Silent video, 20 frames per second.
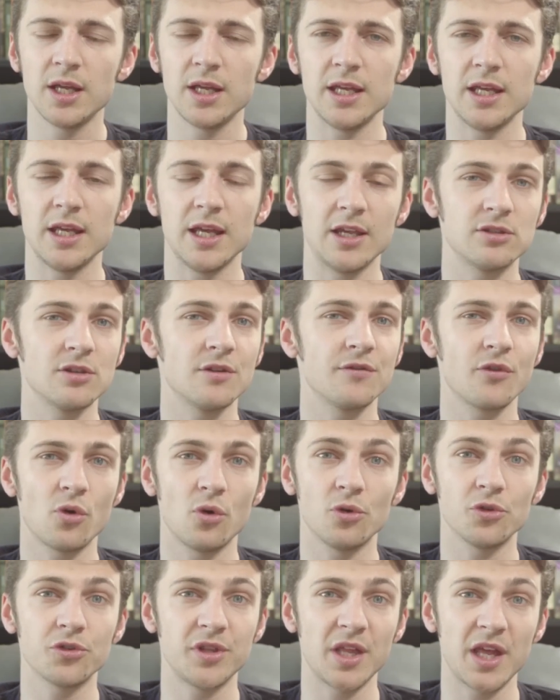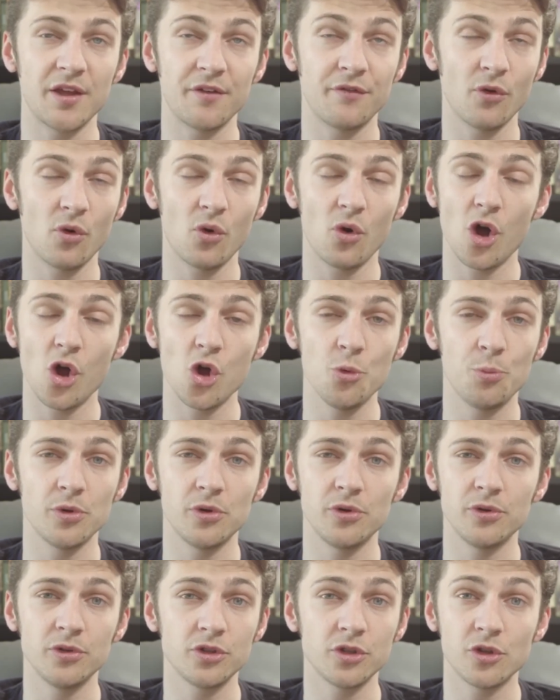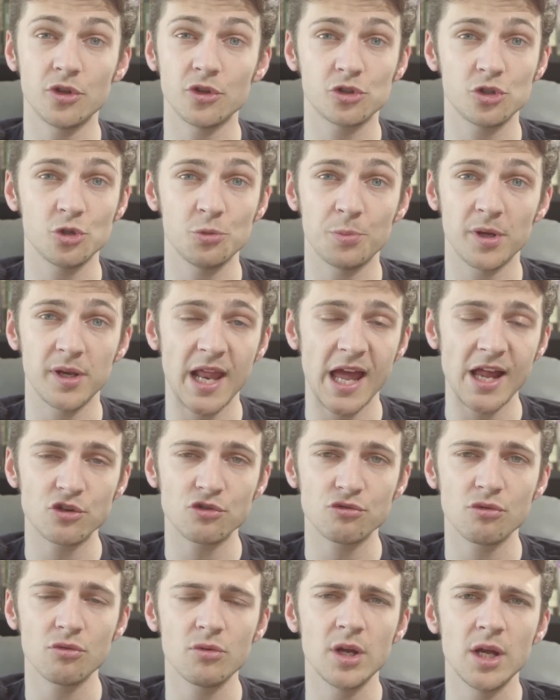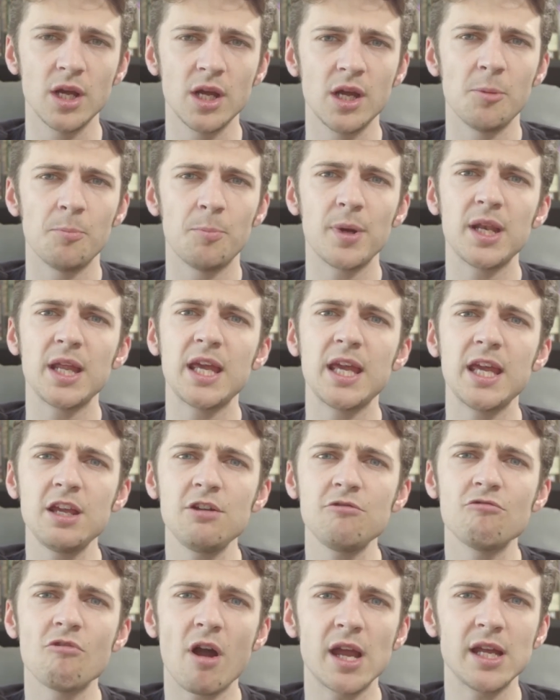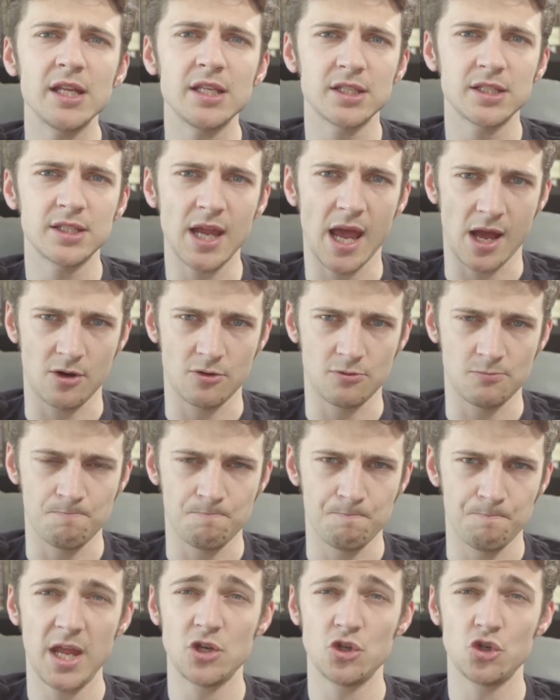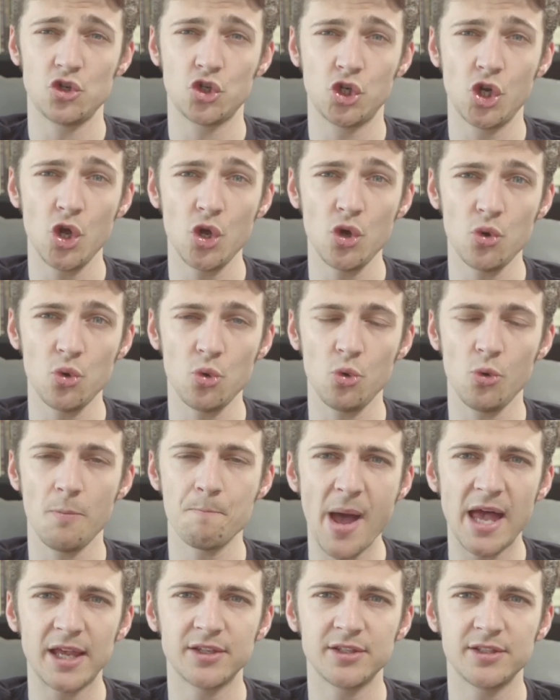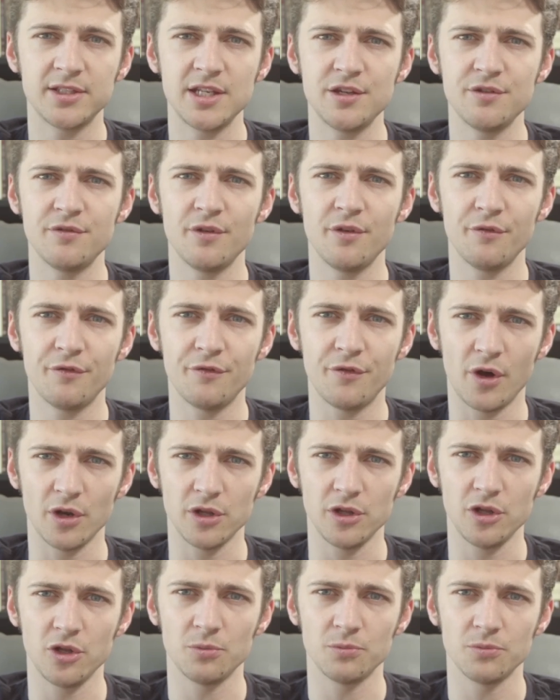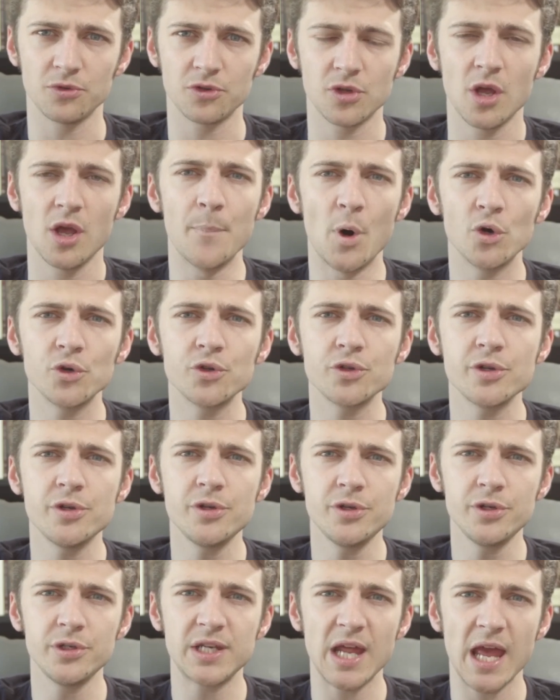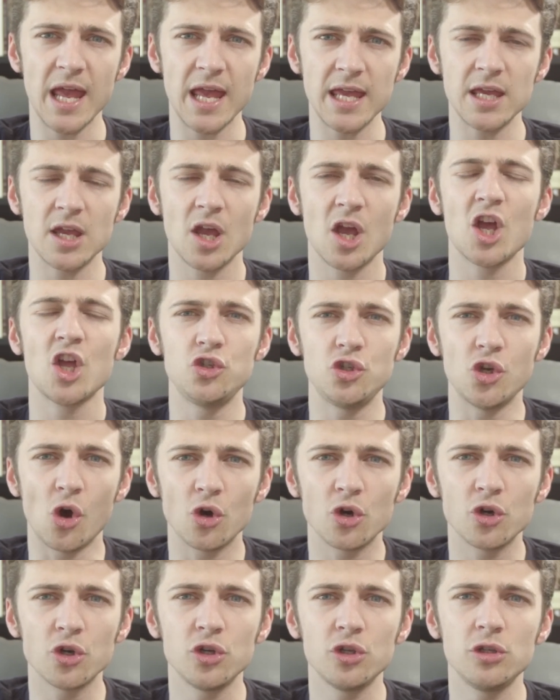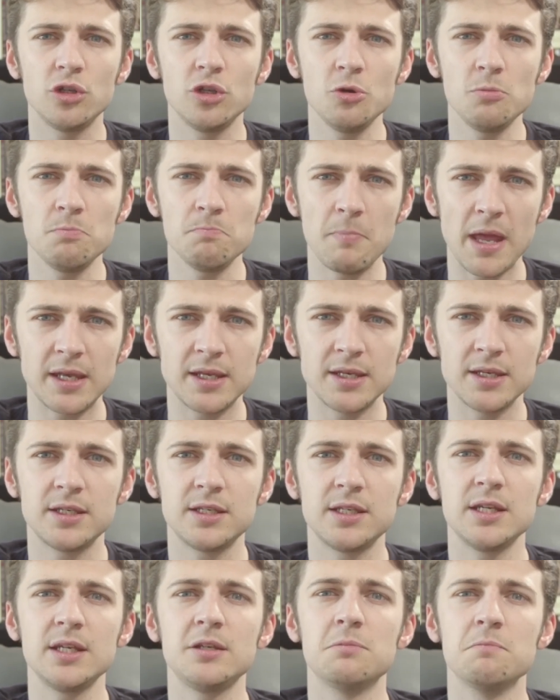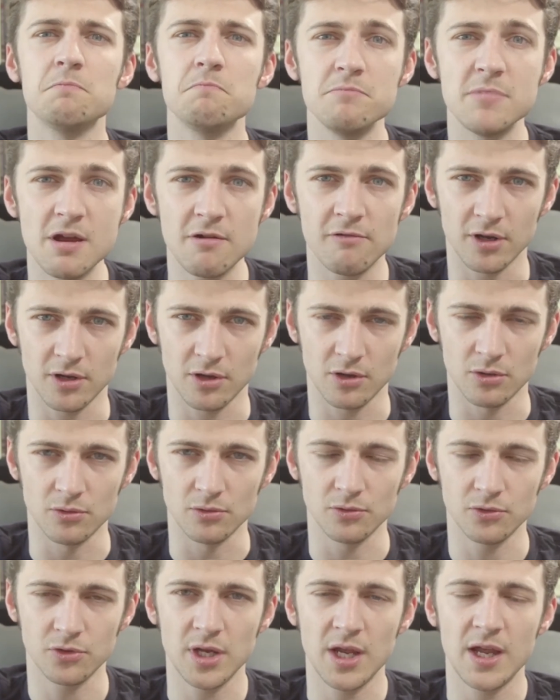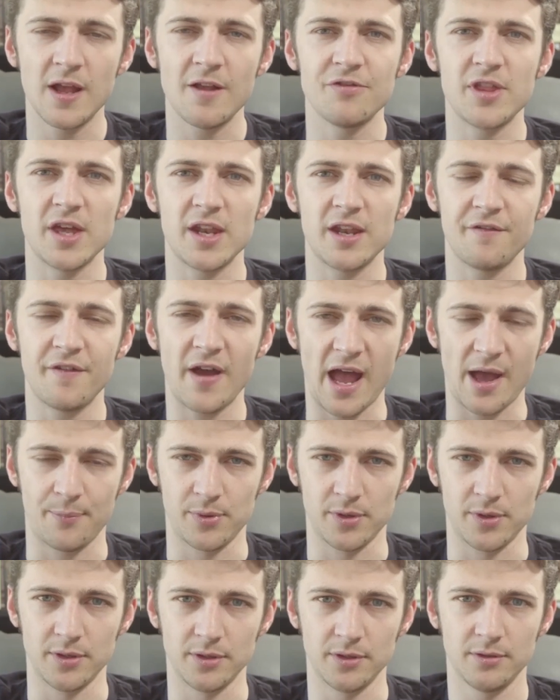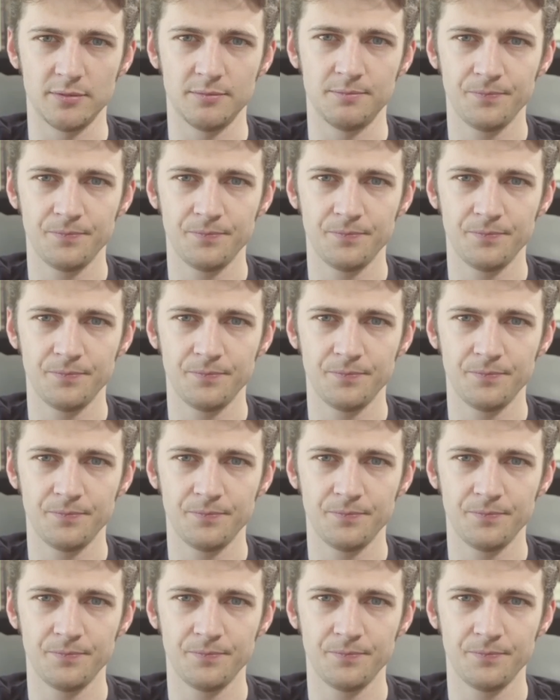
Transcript: He is, of course, therefore open to the supernatural. But he writes down in 2 massive volumes modern-day documented miracles that have happened.